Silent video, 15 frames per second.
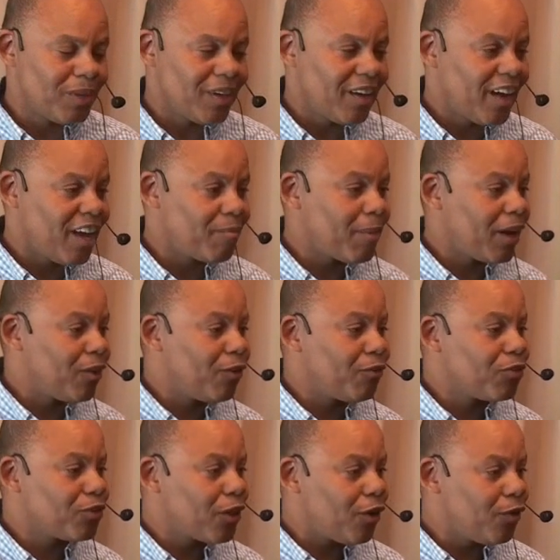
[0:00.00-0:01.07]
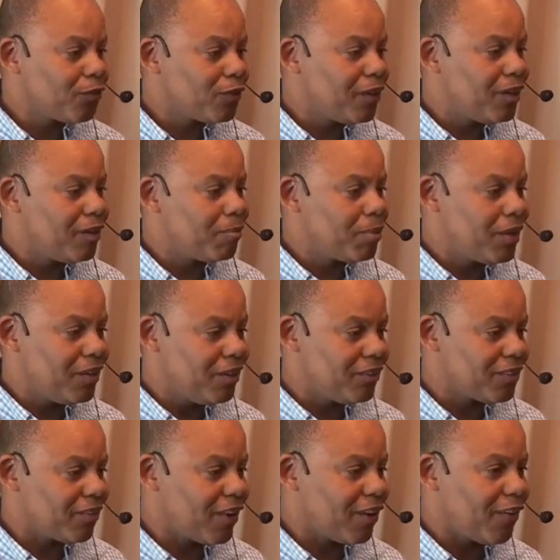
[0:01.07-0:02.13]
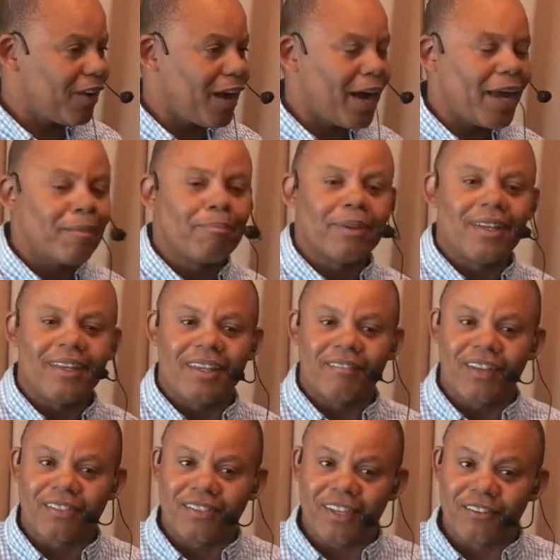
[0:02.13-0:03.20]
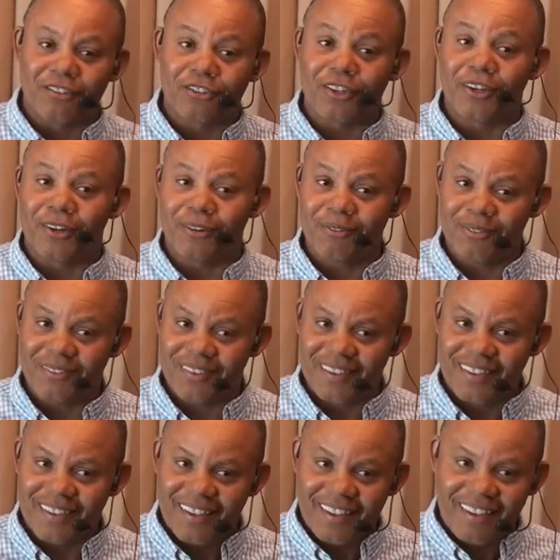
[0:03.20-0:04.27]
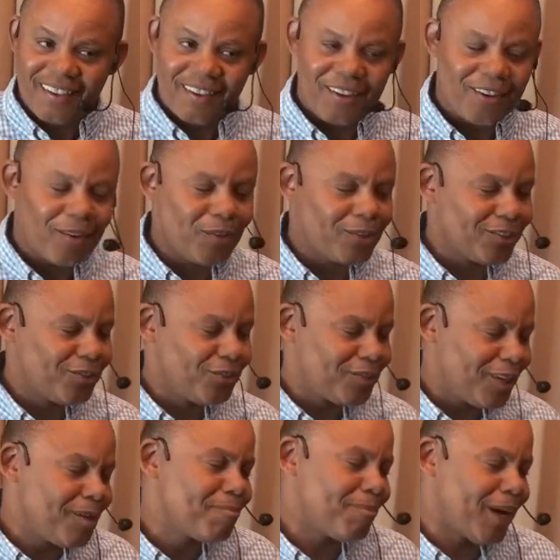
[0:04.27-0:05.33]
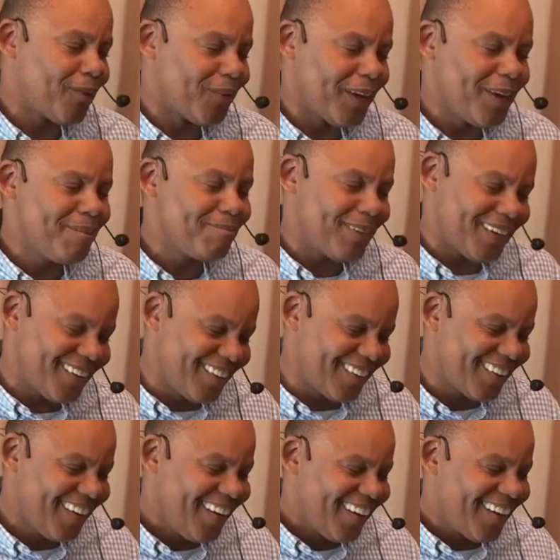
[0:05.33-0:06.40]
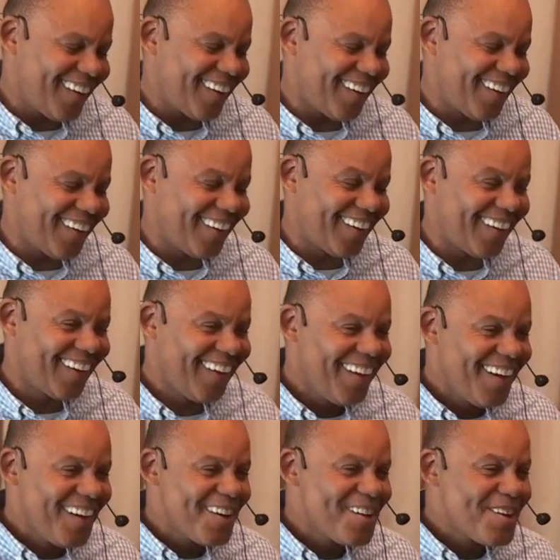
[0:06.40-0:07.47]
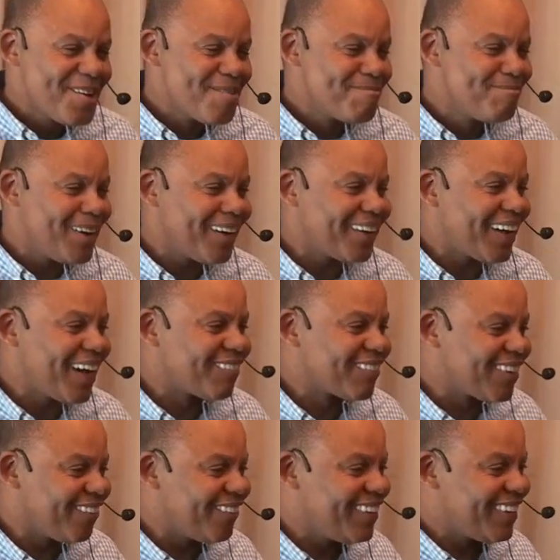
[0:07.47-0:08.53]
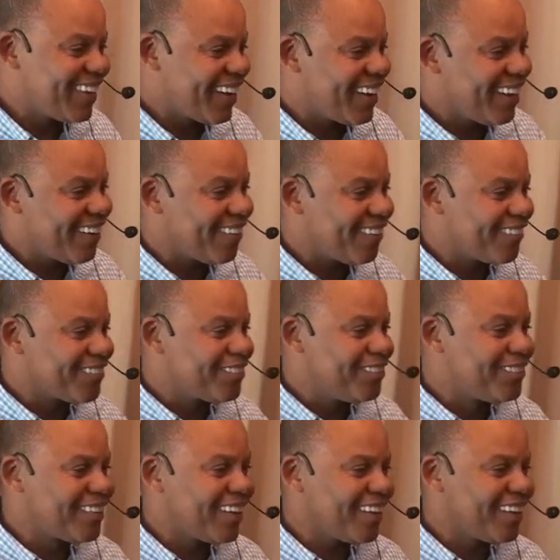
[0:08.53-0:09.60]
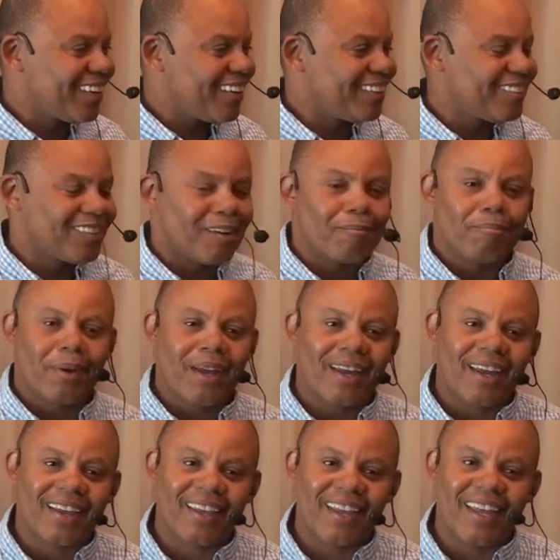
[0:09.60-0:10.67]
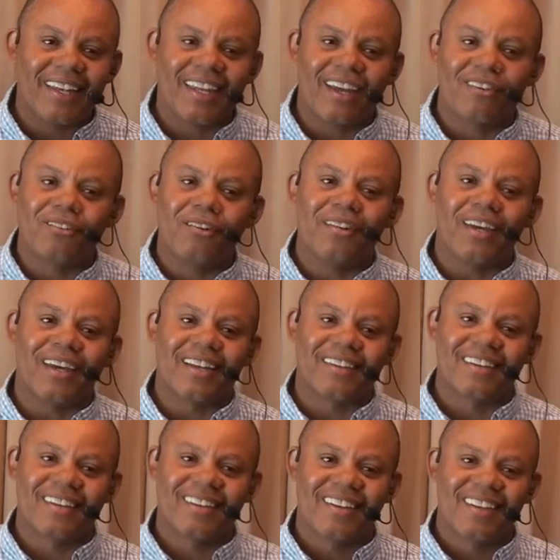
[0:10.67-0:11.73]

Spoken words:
me, I have my own thoughts and opinions of how I believe that things should go, you know, which is usually my way, but... But I'm learning how to take a step back and not do that.